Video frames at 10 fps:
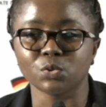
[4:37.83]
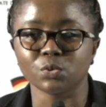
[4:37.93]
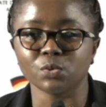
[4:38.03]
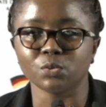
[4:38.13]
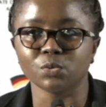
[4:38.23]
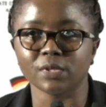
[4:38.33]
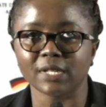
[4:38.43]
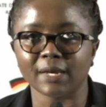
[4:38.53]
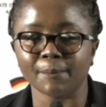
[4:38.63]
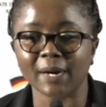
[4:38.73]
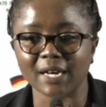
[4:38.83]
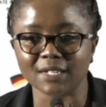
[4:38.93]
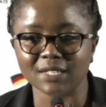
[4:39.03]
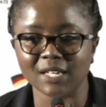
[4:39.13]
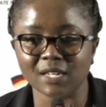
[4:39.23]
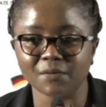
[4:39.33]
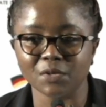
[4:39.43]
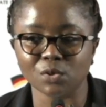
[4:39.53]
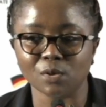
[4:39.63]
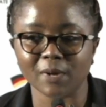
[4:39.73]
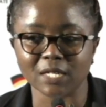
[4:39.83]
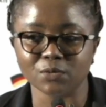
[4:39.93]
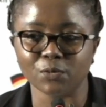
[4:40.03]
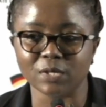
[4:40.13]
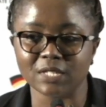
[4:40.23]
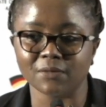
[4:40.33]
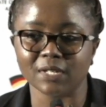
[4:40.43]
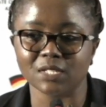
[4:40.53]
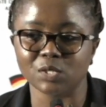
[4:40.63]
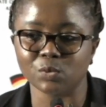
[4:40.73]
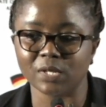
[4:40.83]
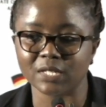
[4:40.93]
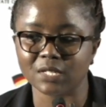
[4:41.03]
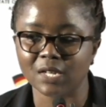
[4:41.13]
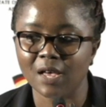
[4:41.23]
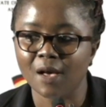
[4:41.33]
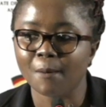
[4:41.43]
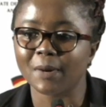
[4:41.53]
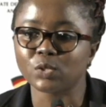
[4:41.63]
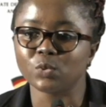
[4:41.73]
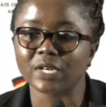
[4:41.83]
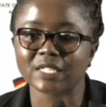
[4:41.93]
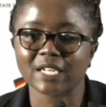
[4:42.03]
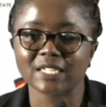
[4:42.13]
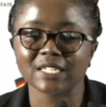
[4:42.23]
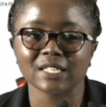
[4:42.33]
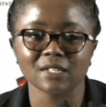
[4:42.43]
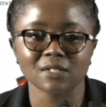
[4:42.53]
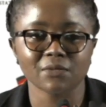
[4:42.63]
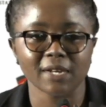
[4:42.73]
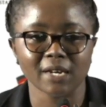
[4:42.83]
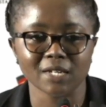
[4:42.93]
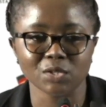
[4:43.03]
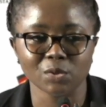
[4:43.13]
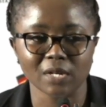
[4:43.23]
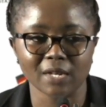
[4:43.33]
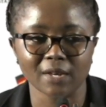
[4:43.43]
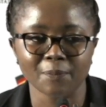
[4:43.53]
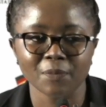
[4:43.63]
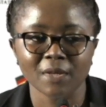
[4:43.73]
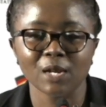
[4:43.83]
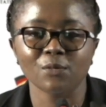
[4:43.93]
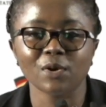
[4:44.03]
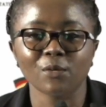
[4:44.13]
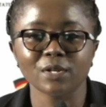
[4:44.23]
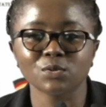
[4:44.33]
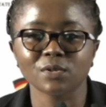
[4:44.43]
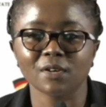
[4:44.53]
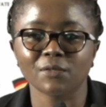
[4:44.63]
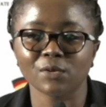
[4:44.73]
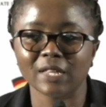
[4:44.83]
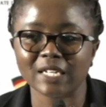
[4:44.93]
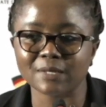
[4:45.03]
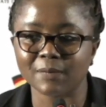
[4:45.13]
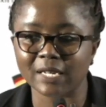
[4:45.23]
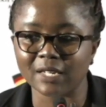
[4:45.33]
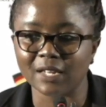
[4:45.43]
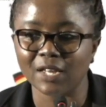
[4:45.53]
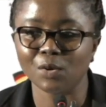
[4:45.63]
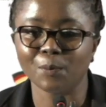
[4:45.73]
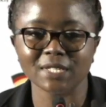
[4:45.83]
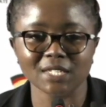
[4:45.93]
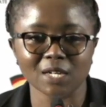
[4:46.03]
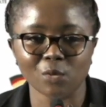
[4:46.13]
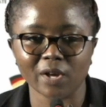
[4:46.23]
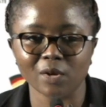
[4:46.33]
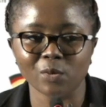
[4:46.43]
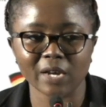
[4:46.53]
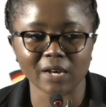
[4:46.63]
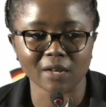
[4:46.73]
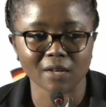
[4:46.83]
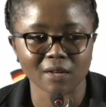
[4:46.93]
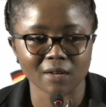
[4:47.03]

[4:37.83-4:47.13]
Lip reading: the banks, the individual banks for TVET students. But we are starting in this financial year. And if we are going to give you that money, hiyo pesa itakuwa ya dunda?